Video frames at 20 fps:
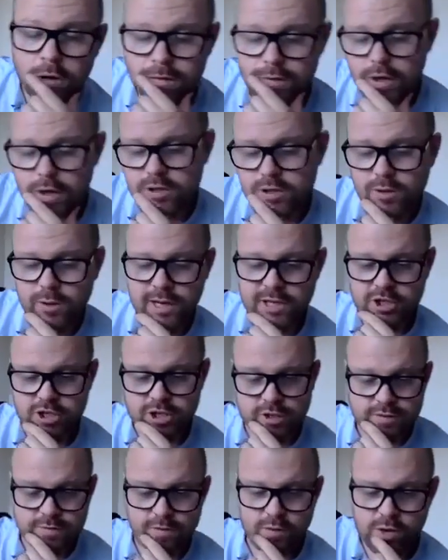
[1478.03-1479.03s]
of those
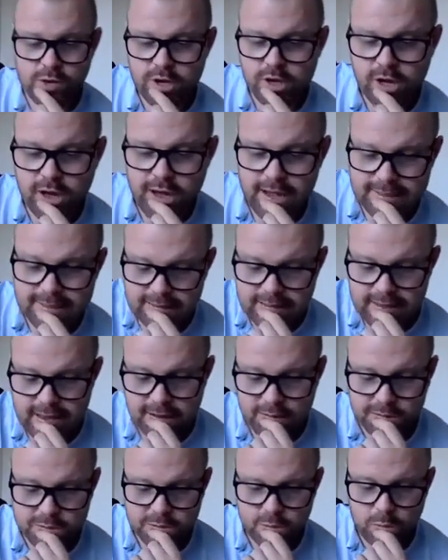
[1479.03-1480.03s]
questions for you guys
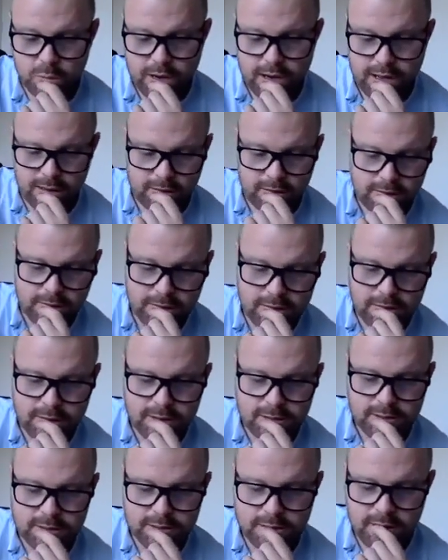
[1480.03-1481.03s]
now as well.
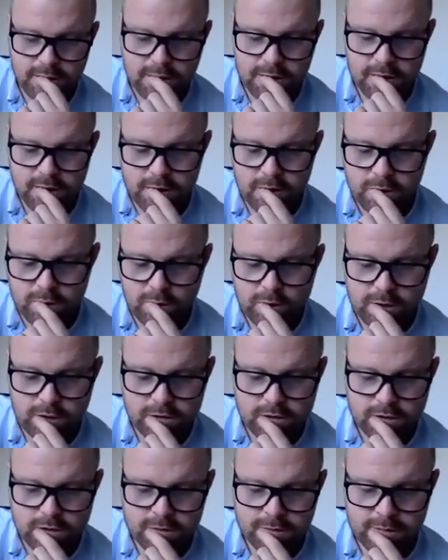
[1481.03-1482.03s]
So
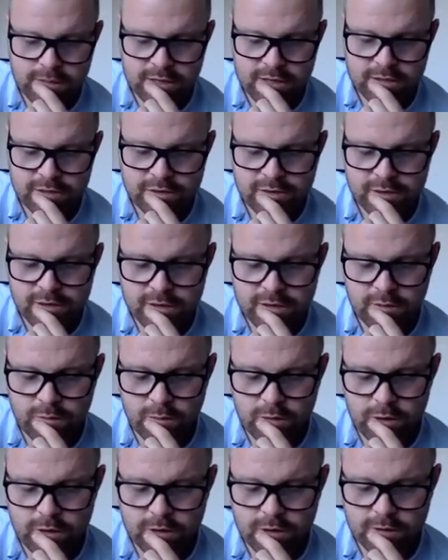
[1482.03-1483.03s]
welcome Indran,
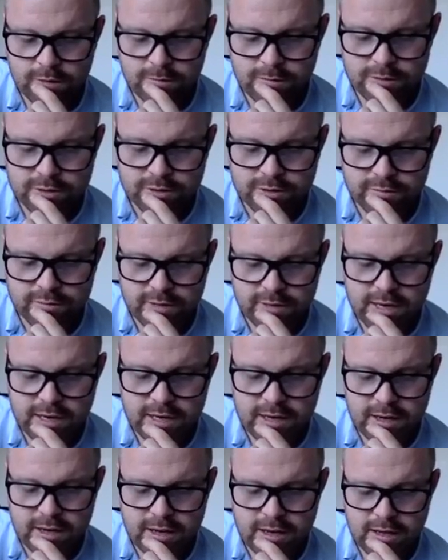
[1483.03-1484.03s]
welcome
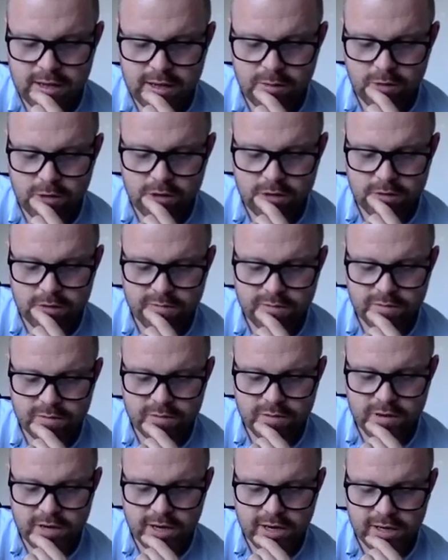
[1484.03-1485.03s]
Serena, welcome
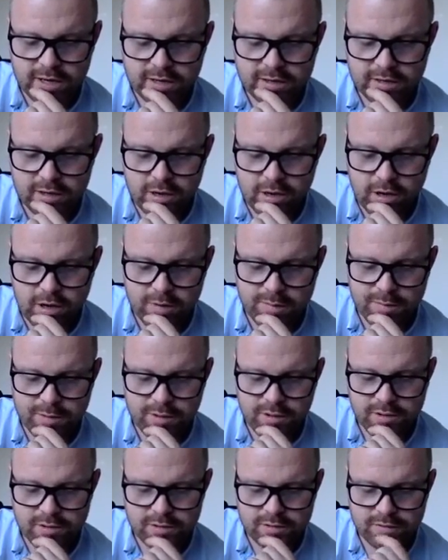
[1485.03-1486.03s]
Veronique. Hope you're
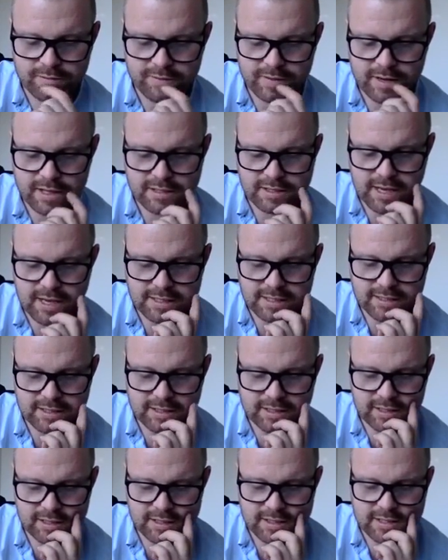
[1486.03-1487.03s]
all doing
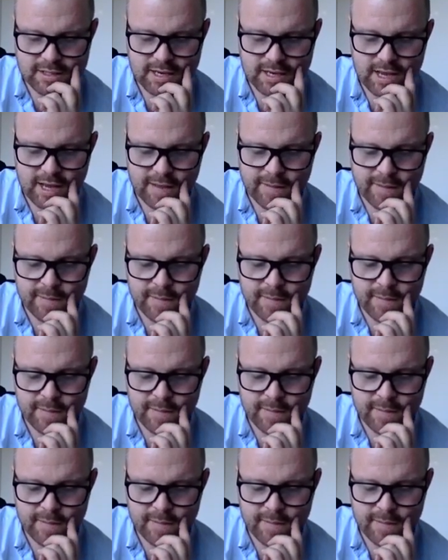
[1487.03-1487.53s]
fantastically today.